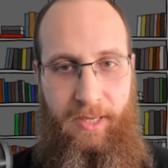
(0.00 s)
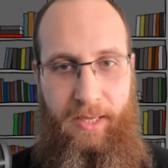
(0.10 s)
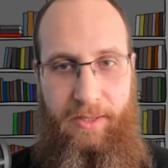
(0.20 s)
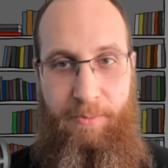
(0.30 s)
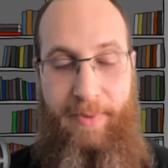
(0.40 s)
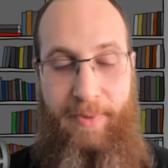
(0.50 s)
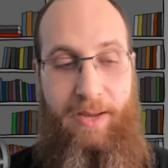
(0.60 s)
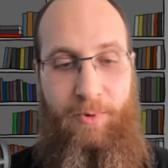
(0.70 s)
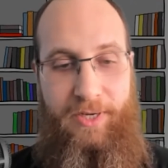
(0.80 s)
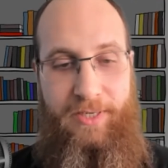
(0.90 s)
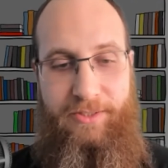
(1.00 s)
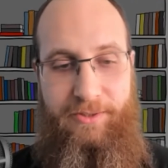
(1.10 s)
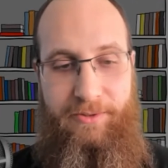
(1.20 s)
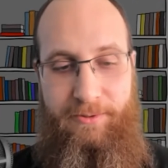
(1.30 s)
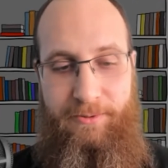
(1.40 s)
you may want
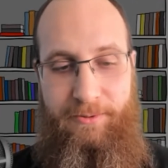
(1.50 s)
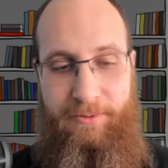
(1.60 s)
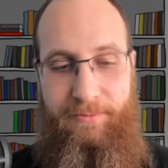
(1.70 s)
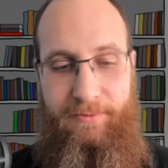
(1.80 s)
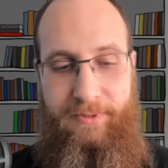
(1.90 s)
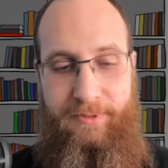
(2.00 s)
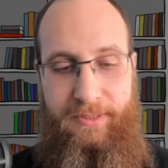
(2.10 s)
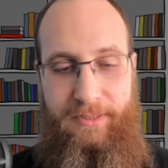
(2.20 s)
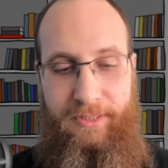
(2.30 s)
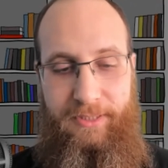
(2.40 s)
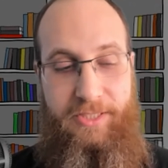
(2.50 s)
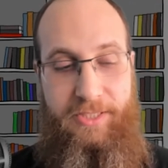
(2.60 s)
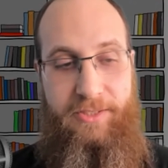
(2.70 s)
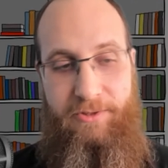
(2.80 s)
to listen